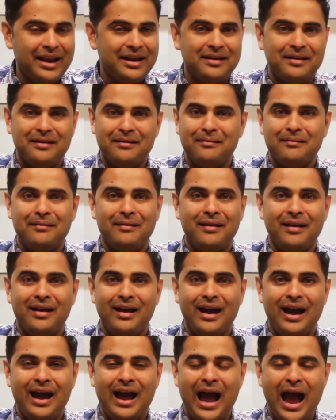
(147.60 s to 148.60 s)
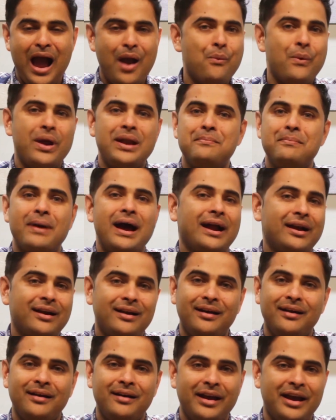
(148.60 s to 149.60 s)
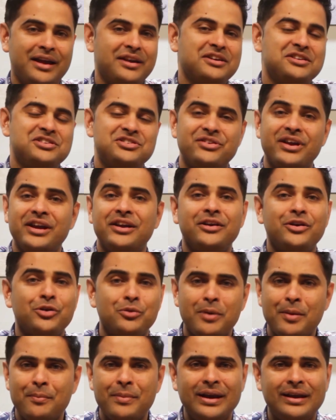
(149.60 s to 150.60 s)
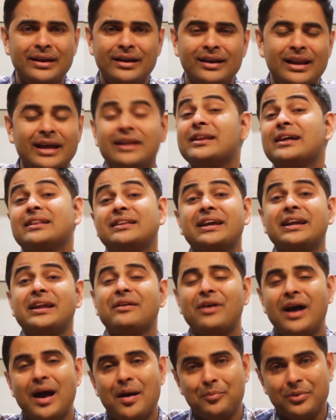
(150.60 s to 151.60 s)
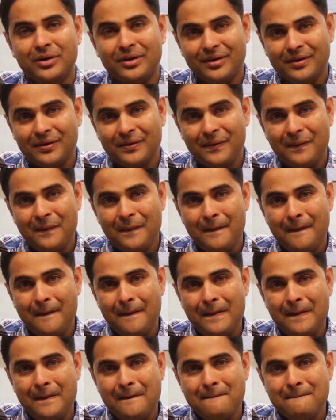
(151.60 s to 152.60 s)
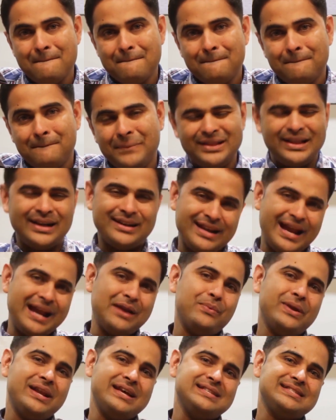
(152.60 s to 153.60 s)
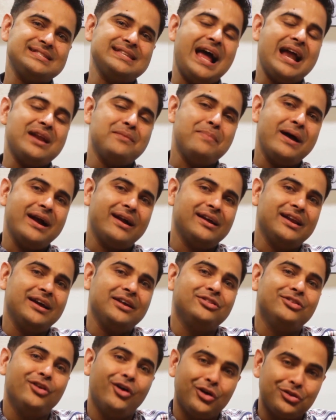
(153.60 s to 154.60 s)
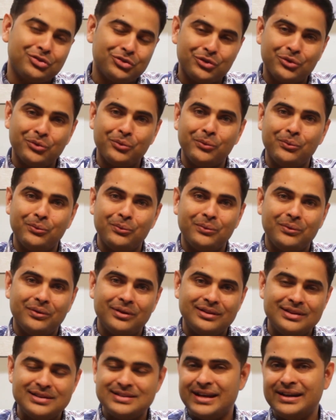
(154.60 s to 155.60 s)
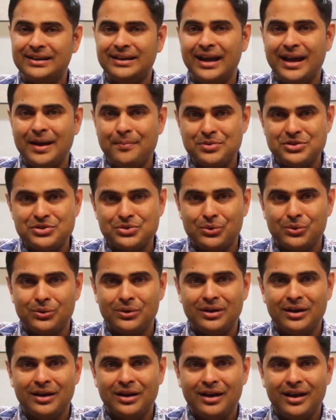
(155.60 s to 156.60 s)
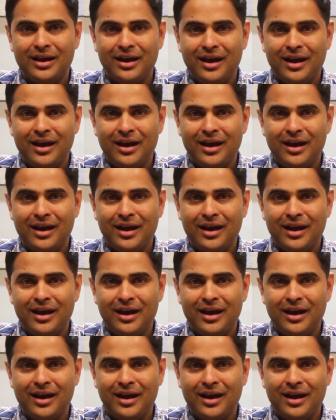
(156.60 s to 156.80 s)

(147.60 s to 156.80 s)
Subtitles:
And I went back, headed straight into my meeting like nothing had ever happened. But that night when I sat back and I thought through this entire episode,